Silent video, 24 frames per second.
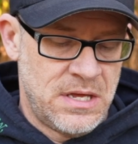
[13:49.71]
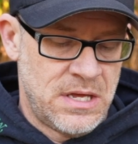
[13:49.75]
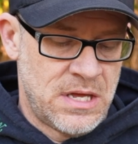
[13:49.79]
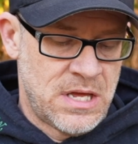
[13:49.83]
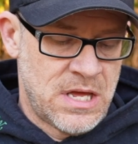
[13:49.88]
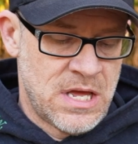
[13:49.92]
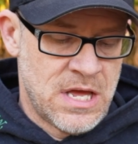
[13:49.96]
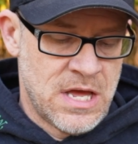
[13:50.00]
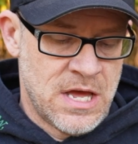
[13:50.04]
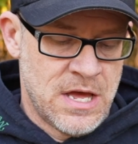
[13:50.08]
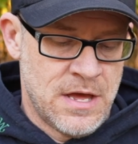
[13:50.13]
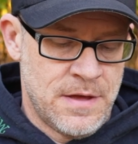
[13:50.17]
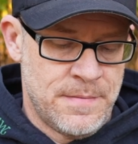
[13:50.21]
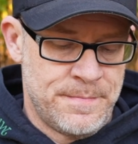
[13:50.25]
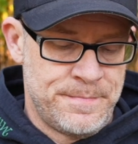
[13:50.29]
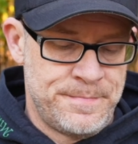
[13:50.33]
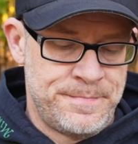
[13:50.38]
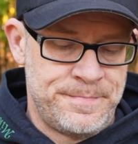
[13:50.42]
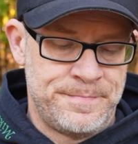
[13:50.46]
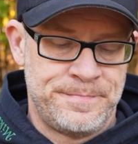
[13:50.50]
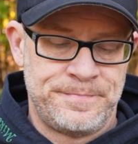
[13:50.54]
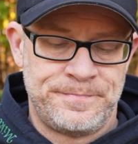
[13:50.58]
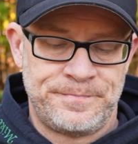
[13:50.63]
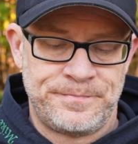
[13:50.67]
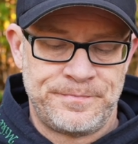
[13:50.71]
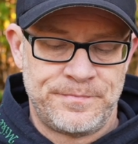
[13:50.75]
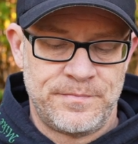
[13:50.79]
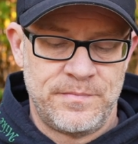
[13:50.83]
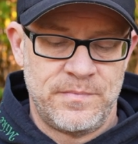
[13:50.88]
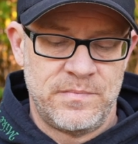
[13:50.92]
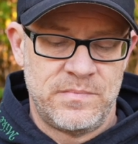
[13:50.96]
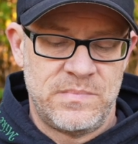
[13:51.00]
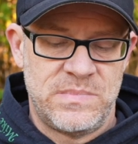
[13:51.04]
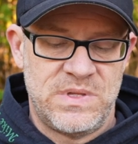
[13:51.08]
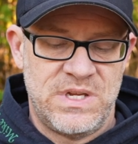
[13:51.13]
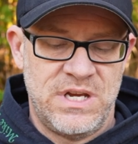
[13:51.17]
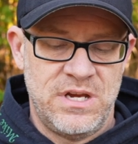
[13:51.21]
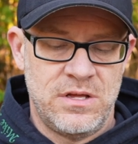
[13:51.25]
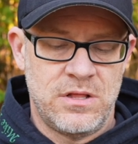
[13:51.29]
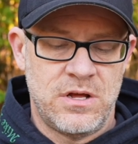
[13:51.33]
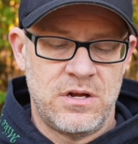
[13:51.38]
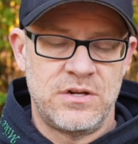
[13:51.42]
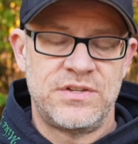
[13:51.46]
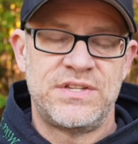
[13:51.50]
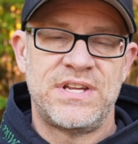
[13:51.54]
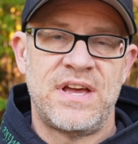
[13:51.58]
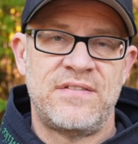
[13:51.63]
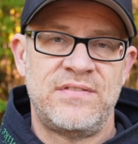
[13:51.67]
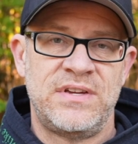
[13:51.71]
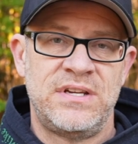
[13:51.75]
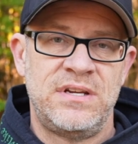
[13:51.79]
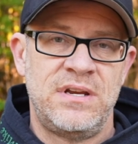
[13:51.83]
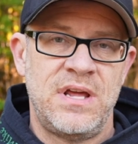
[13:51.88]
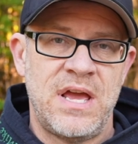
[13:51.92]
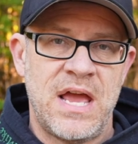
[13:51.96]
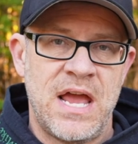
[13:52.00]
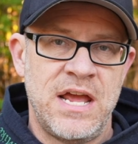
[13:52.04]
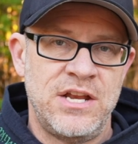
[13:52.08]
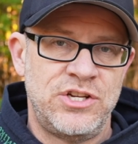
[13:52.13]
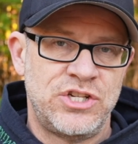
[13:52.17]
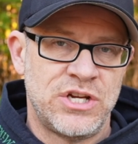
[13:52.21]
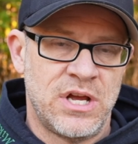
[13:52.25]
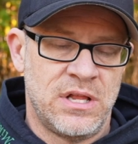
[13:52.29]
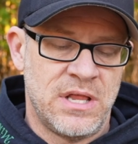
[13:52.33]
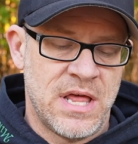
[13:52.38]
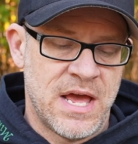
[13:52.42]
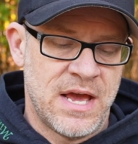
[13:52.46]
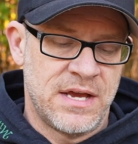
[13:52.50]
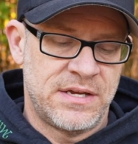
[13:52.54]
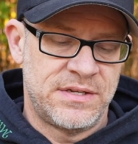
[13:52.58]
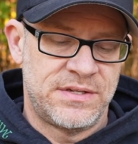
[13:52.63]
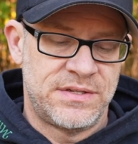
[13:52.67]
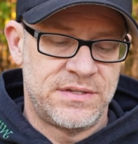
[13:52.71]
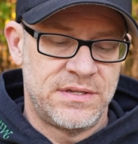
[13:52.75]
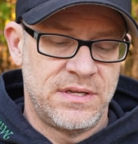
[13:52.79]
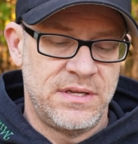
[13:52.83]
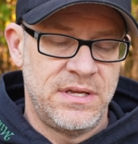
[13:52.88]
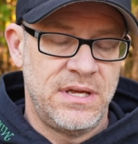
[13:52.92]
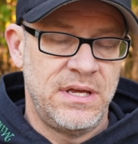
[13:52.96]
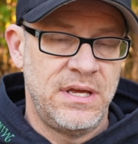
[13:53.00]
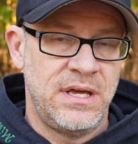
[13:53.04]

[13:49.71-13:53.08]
TLR-7HLX